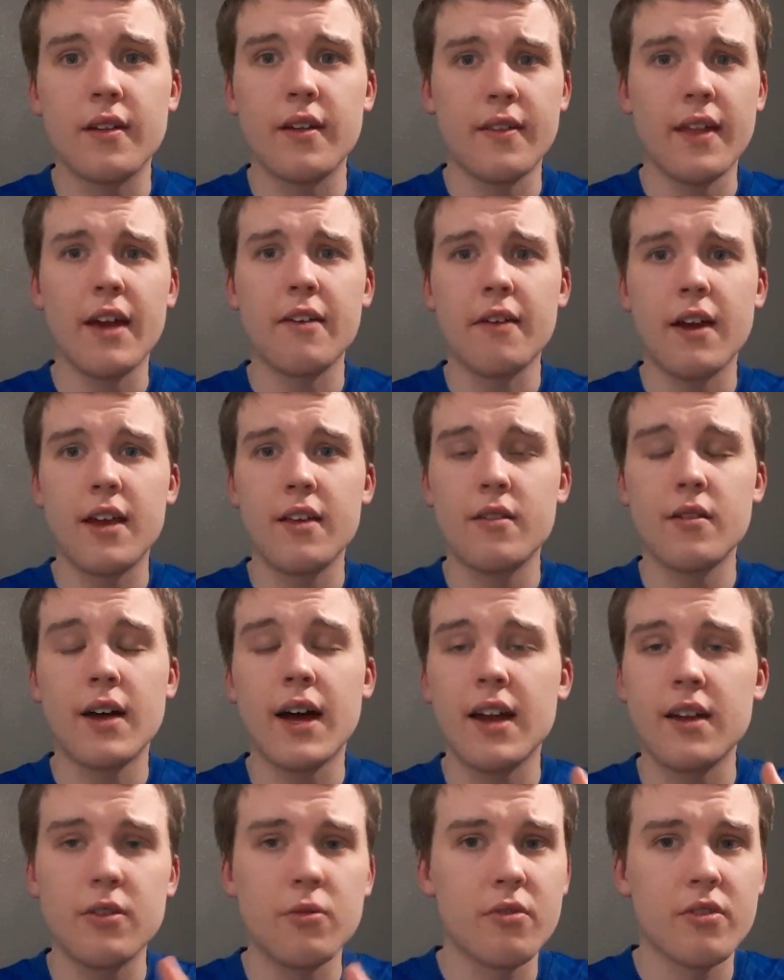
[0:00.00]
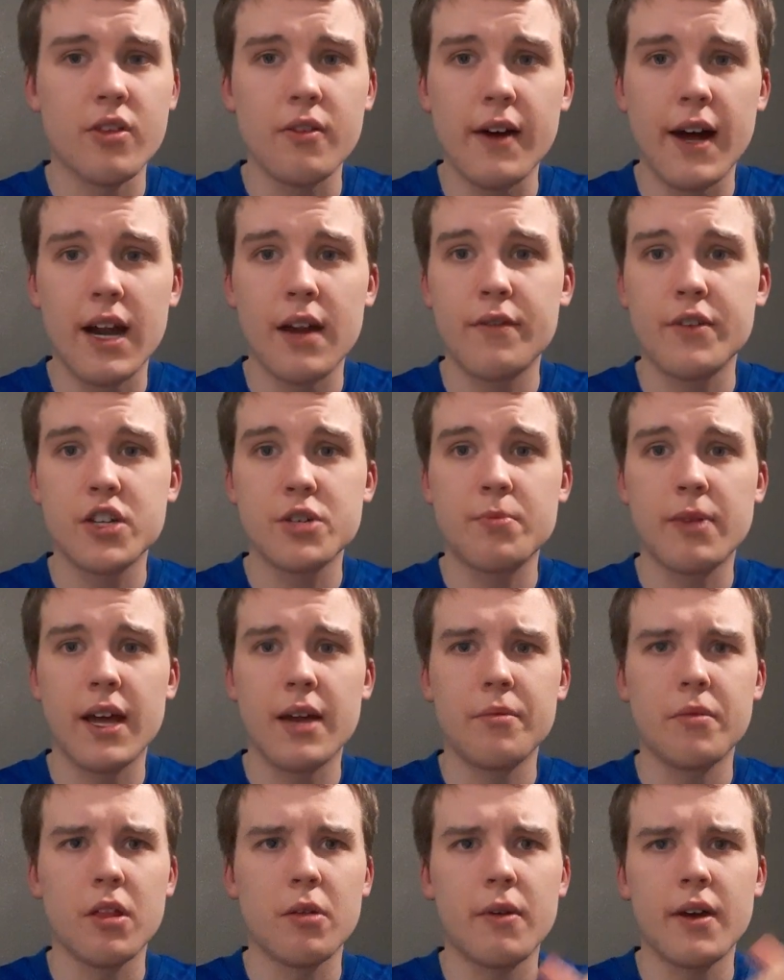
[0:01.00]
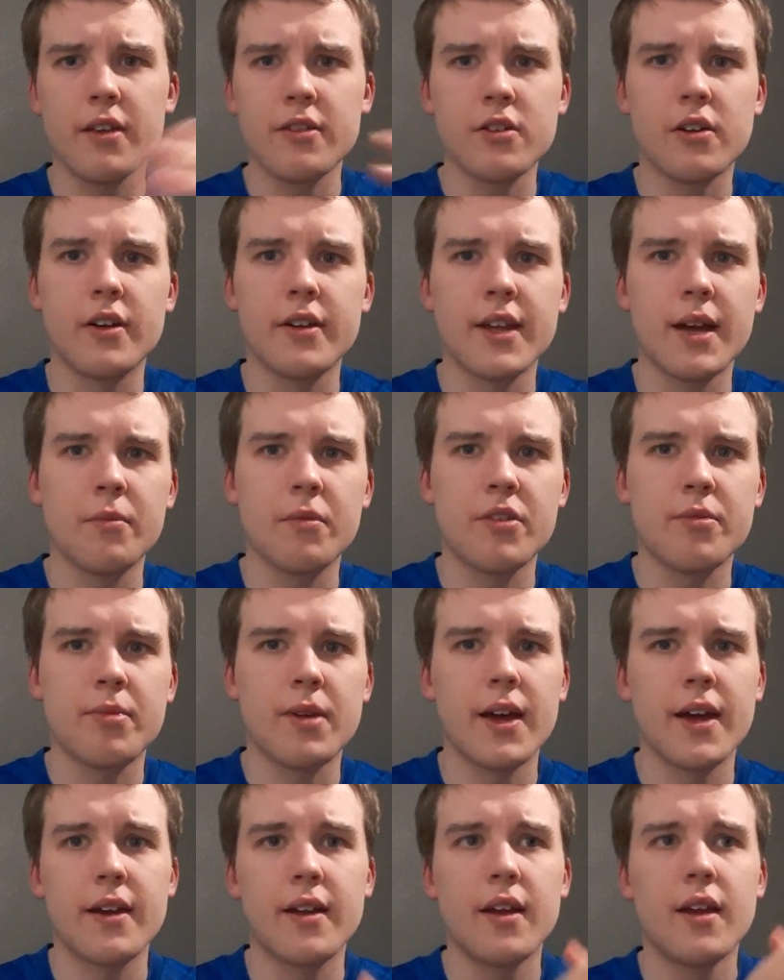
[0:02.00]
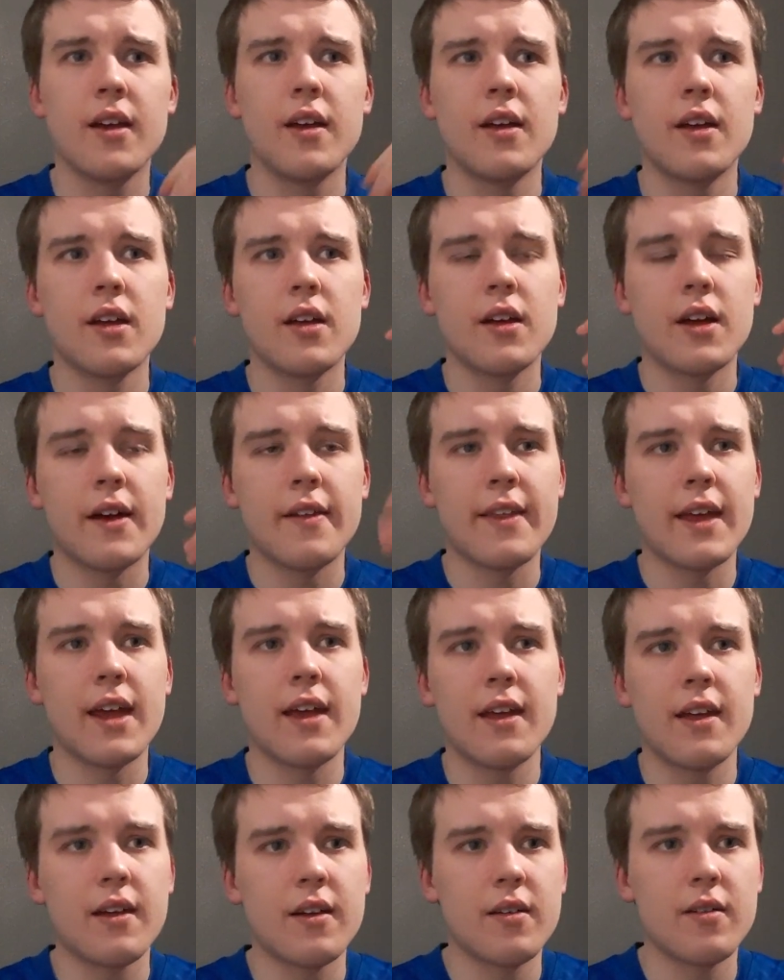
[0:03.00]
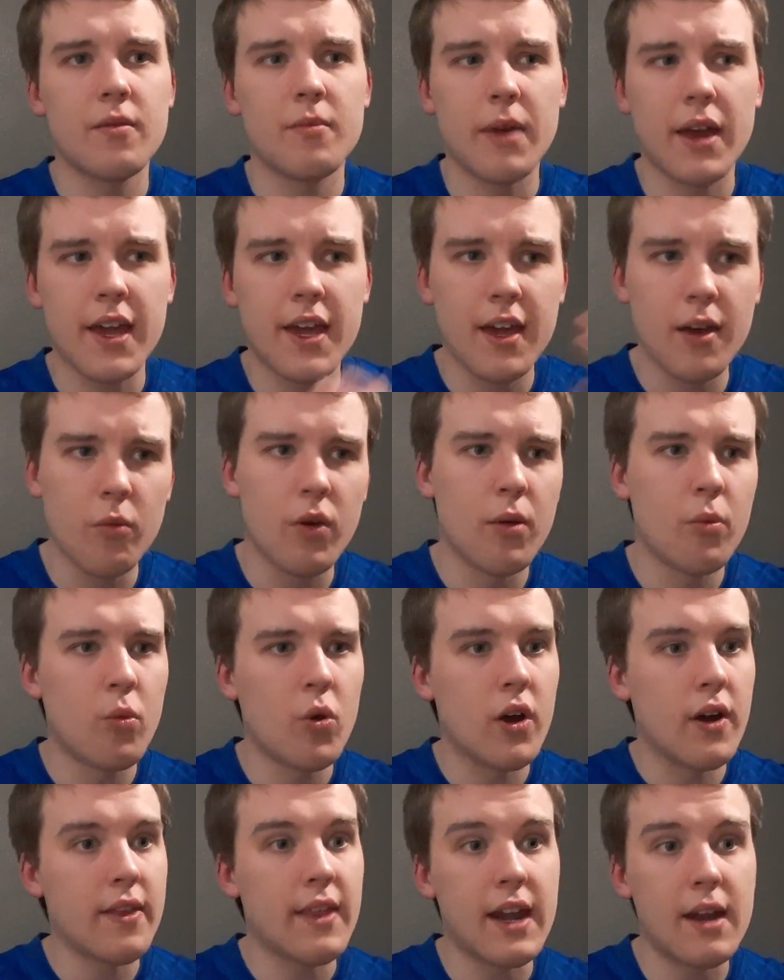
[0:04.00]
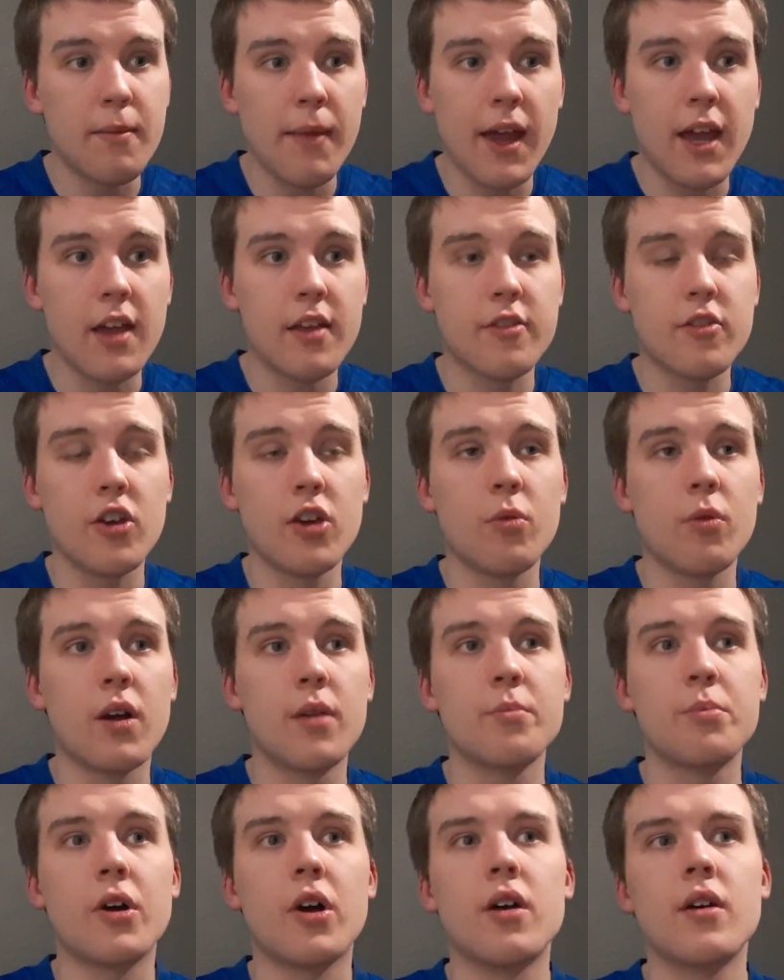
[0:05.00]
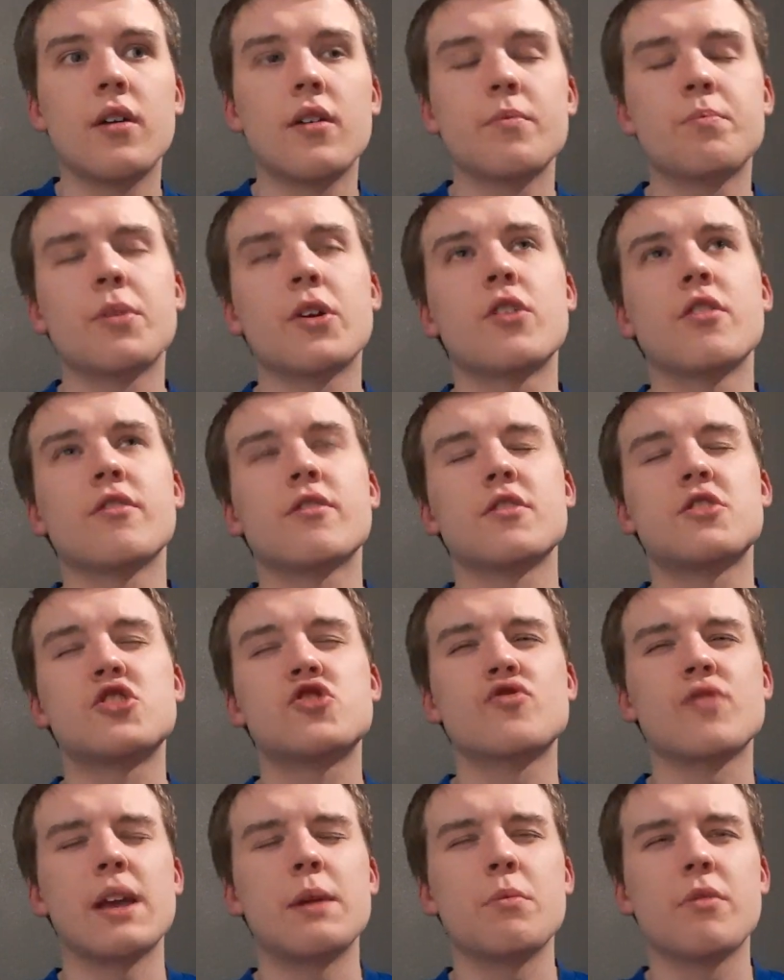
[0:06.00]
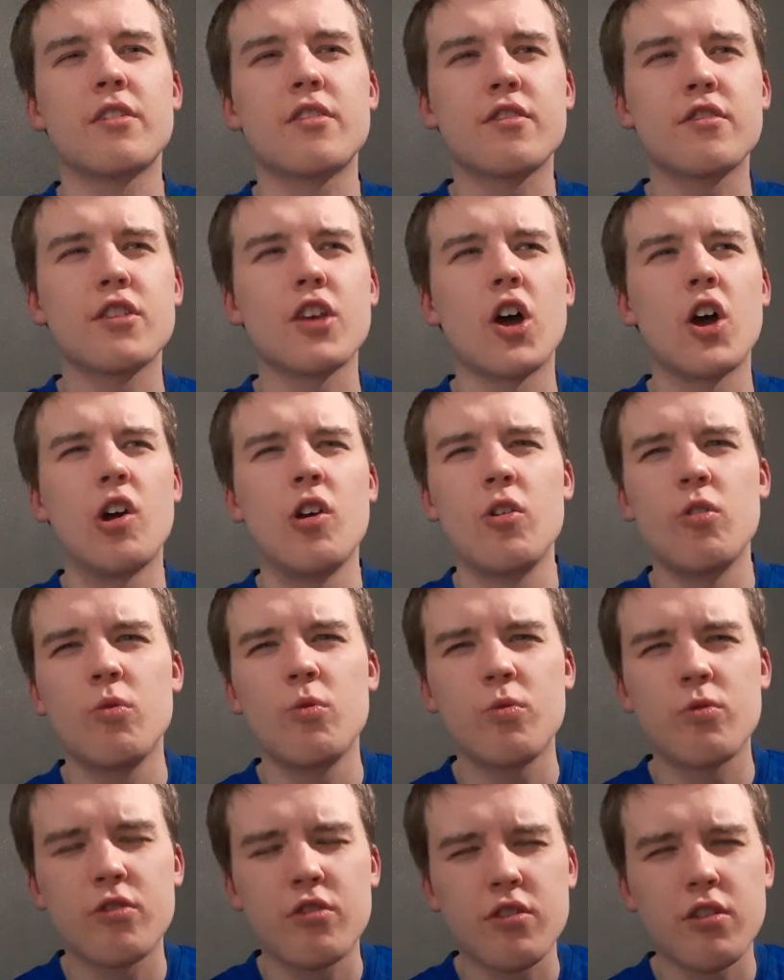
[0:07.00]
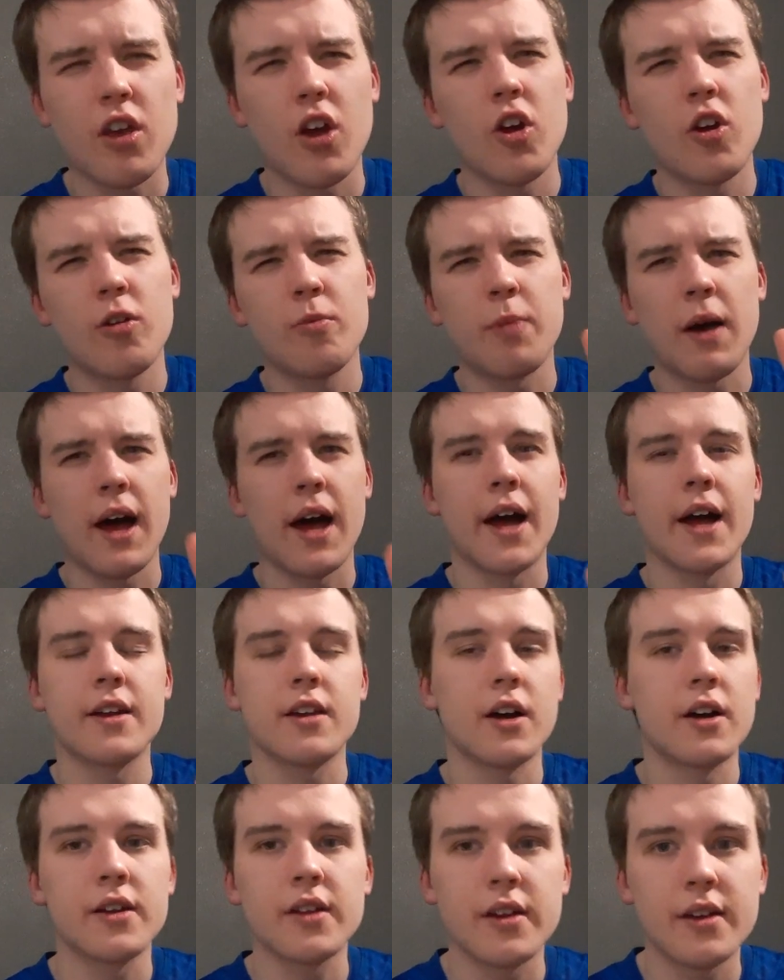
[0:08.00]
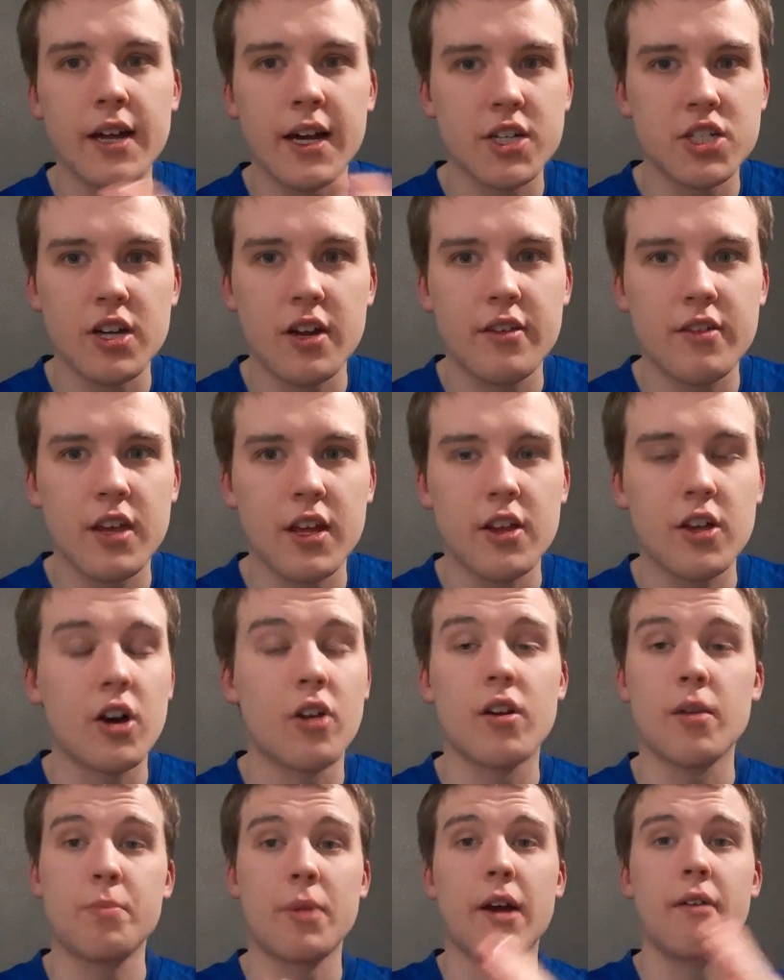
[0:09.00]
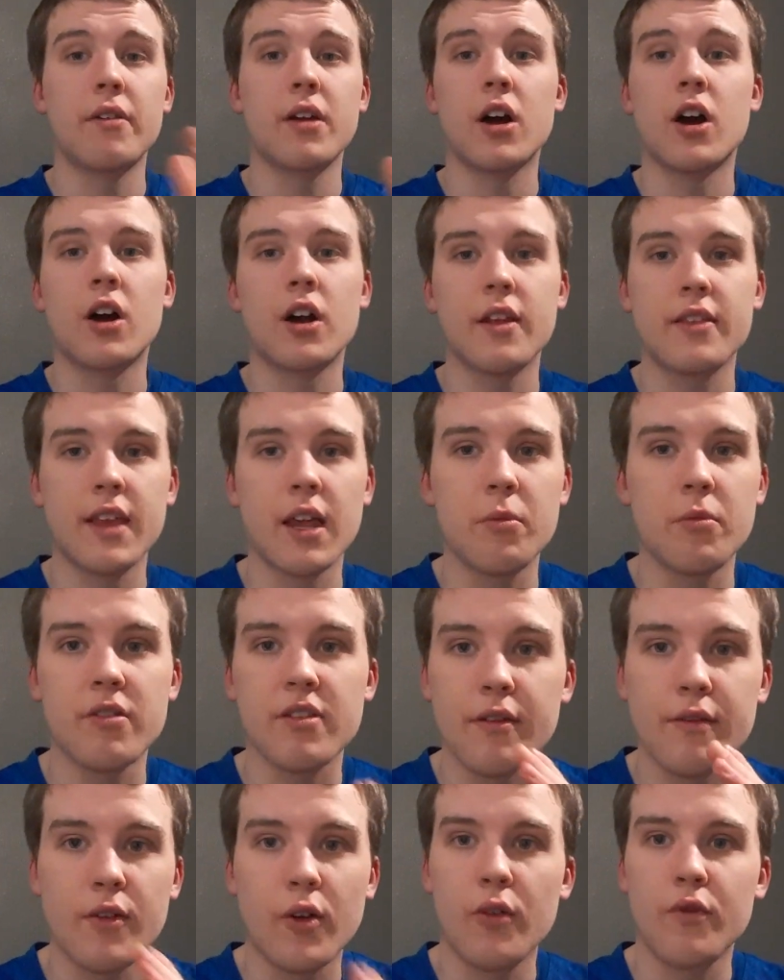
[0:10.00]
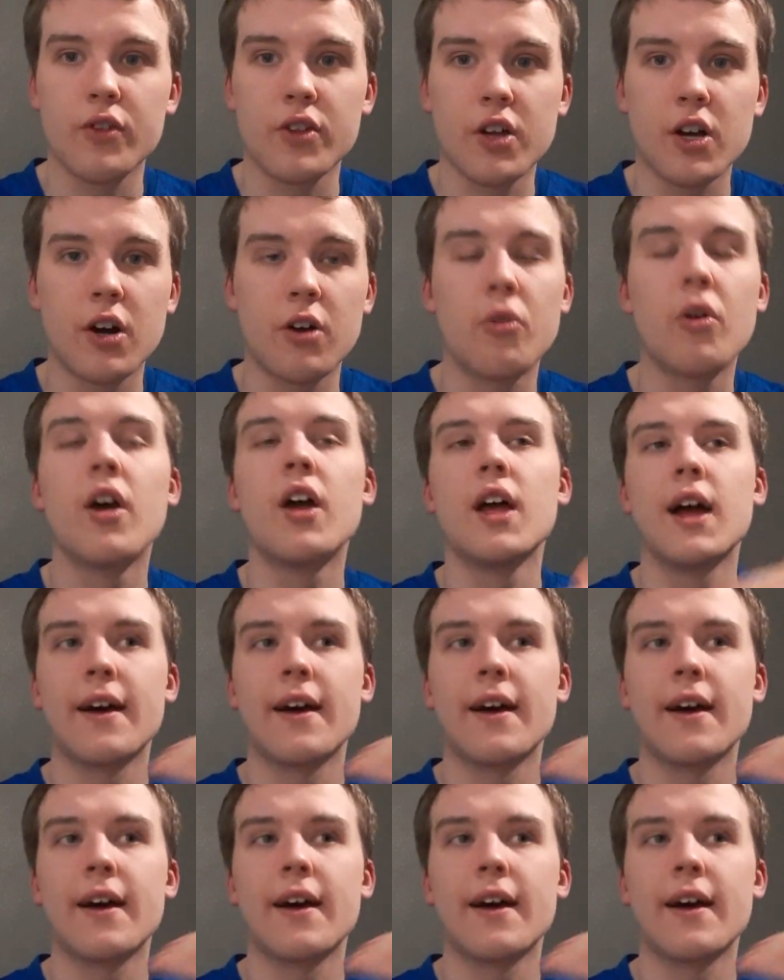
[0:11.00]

There was no Halovic playing, by the way. Scott Adam was playing, and they make it 1-1, and then they make it 2-1, but because the stream was so, so bad, I didn't actually see the goal. Apparently, Harley Dean was at fault for the goal.